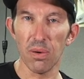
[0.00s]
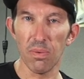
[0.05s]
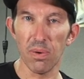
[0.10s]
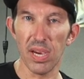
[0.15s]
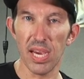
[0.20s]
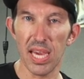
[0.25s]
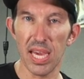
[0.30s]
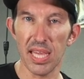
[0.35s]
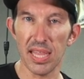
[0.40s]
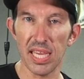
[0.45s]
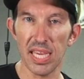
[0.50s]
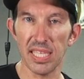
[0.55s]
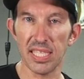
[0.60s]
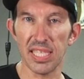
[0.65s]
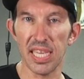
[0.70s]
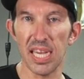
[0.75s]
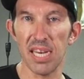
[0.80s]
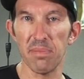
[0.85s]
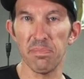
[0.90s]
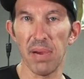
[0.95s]
with a
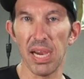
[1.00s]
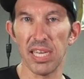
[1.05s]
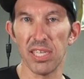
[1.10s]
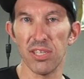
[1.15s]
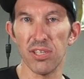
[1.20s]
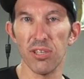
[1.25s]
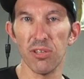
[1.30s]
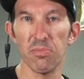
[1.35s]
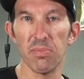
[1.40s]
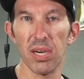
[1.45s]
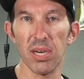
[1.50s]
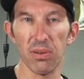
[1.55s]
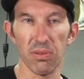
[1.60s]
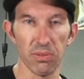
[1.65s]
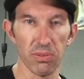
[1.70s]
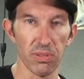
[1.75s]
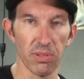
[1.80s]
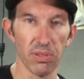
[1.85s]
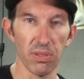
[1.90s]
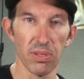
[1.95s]
set of
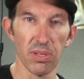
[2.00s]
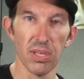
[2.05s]
Bitubos.